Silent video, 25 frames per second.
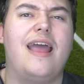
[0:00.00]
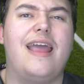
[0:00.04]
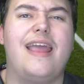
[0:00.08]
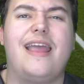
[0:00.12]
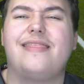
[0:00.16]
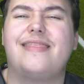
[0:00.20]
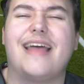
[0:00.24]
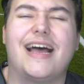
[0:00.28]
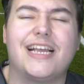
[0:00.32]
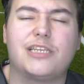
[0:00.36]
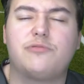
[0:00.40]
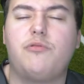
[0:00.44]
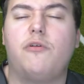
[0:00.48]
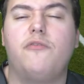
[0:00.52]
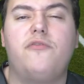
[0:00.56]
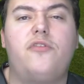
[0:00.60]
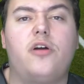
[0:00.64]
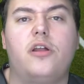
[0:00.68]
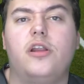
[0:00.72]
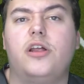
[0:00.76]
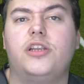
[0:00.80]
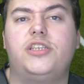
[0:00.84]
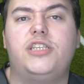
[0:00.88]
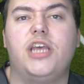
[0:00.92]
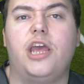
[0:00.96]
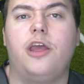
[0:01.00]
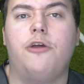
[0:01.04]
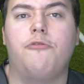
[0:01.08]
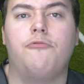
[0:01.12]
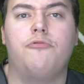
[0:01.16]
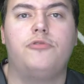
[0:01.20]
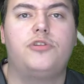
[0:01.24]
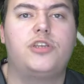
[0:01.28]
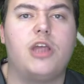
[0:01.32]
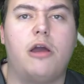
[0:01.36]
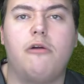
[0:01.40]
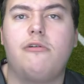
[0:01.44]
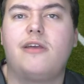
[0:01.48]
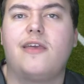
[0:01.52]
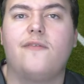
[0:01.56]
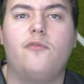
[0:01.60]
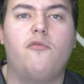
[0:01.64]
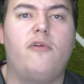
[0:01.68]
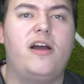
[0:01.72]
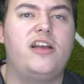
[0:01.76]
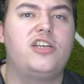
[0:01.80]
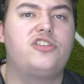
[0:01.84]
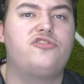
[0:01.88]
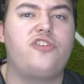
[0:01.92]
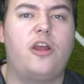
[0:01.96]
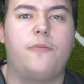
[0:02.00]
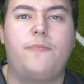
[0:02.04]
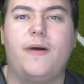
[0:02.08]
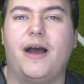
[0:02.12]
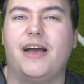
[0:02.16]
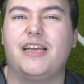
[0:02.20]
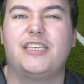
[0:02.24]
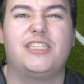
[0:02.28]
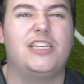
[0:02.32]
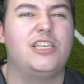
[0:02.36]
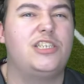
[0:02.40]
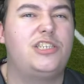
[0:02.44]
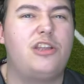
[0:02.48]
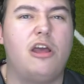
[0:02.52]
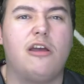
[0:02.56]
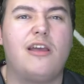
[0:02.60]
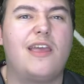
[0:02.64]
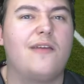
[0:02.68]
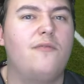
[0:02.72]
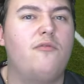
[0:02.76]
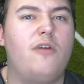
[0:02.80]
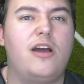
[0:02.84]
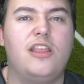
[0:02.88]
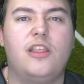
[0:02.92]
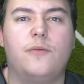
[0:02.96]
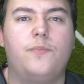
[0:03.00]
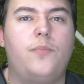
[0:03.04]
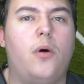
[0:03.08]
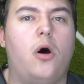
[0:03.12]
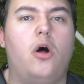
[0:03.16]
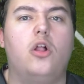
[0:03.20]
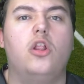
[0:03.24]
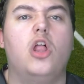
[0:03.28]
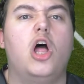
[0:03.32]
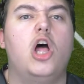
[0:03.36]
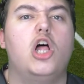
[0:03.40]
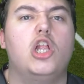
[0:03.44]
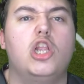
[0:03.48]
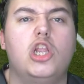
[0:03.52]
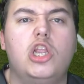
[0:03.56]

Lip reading: that's what we've got to do. Don't give away straight passes. Don't give away the ball.